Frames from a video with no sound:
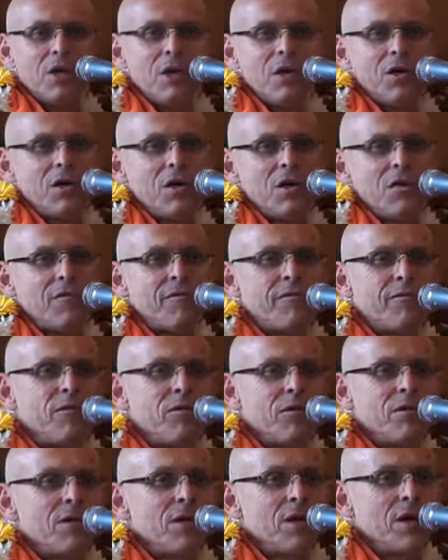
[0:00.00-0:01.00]
And
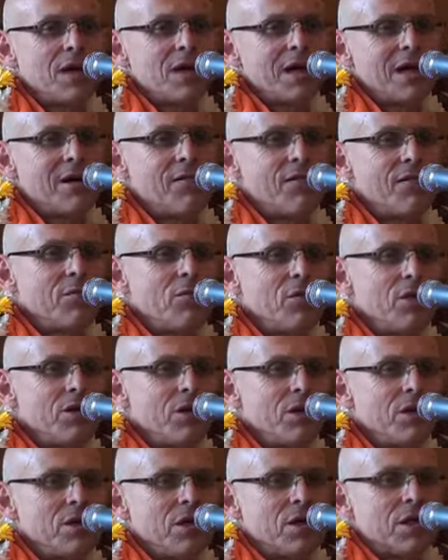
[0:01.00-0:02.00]
therefore,
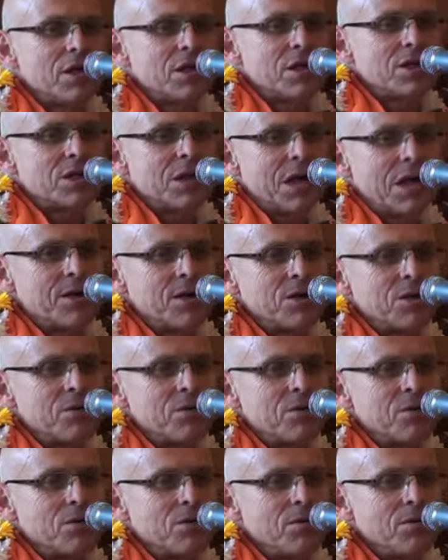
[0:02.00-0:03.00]
everyone started
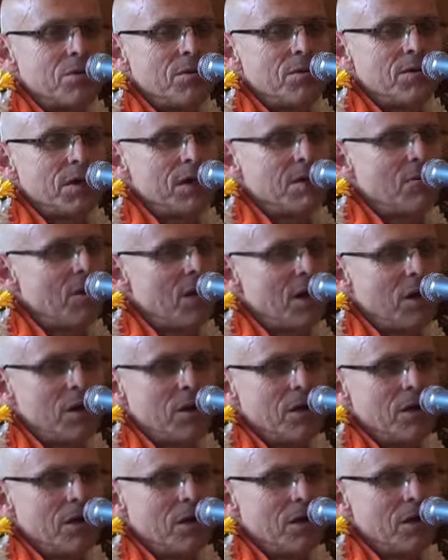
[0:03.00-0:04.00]
to think,
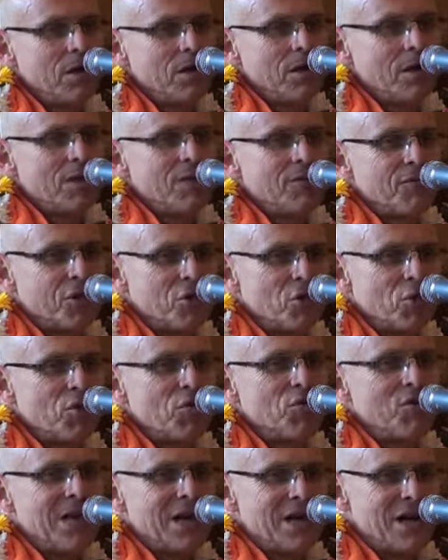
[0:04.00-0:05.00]
well, we're going
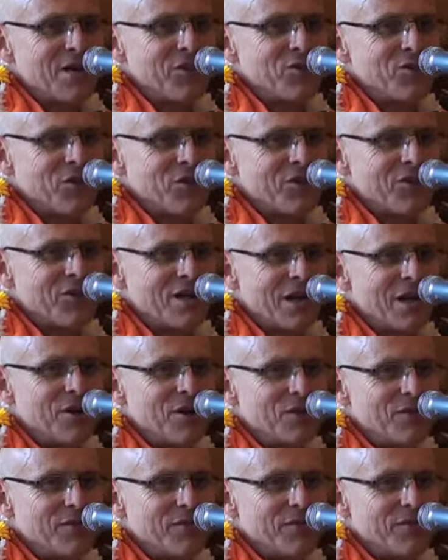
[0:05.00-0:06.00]
to rely on
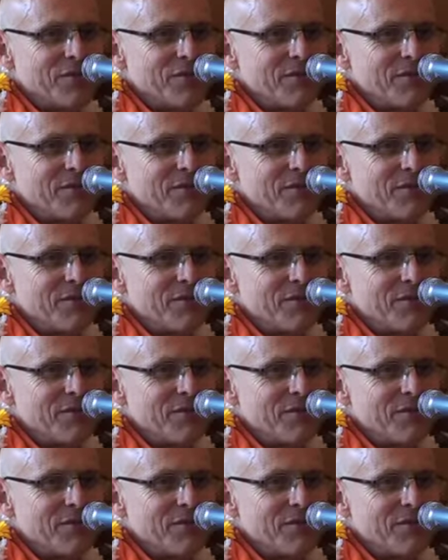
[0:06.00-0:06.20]
ourselves.